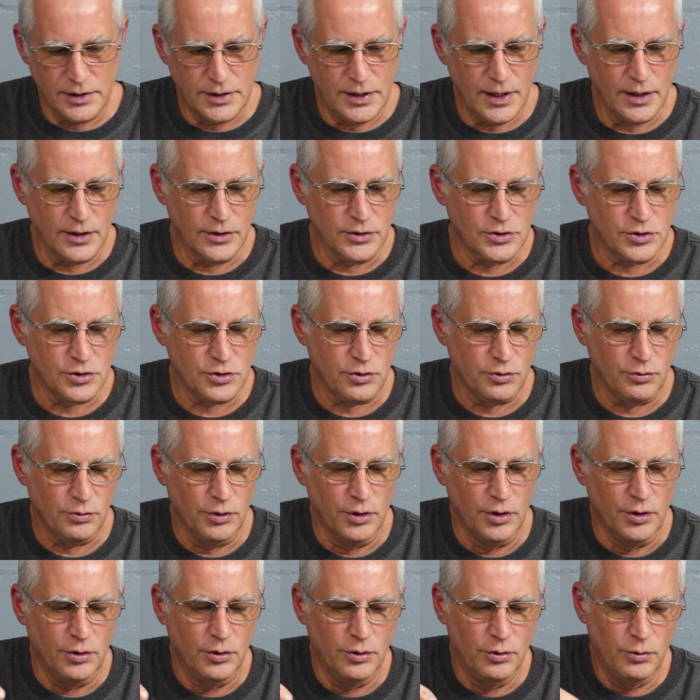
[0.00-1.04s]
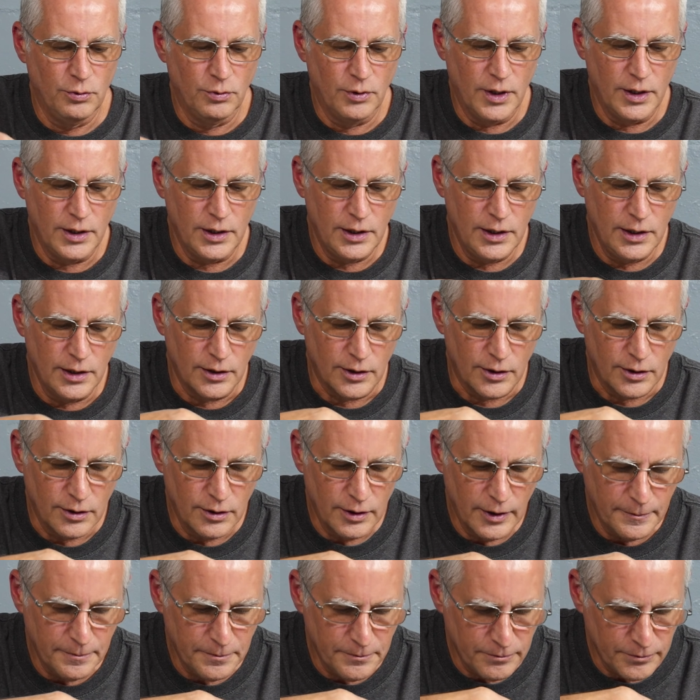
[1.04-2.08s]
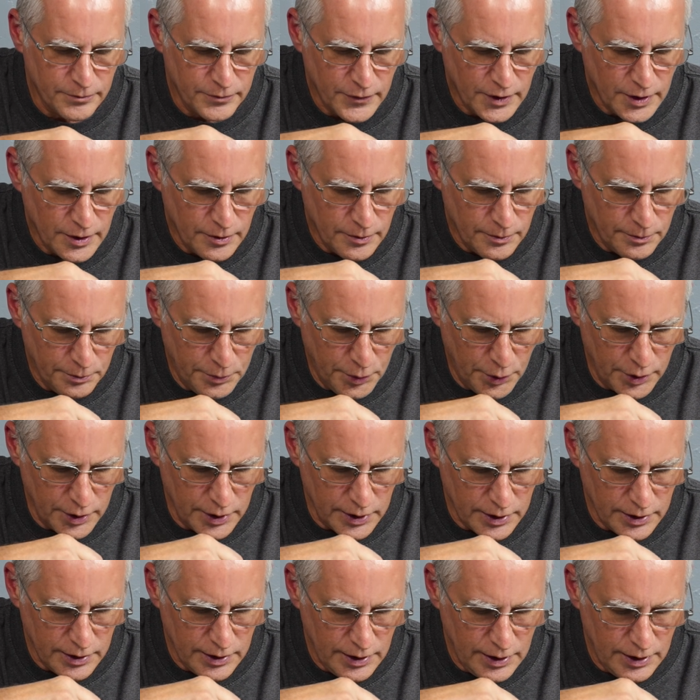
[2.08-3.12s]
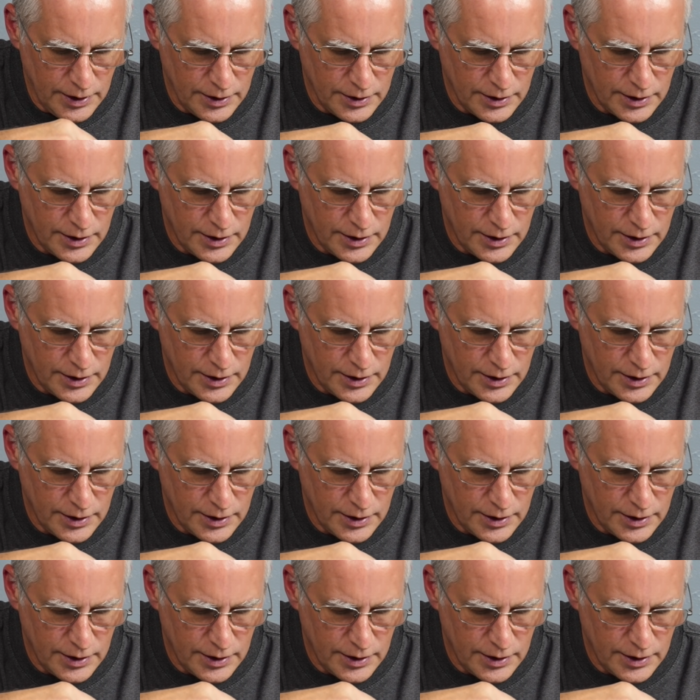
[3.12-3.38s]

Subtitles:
take a screw right here, put it in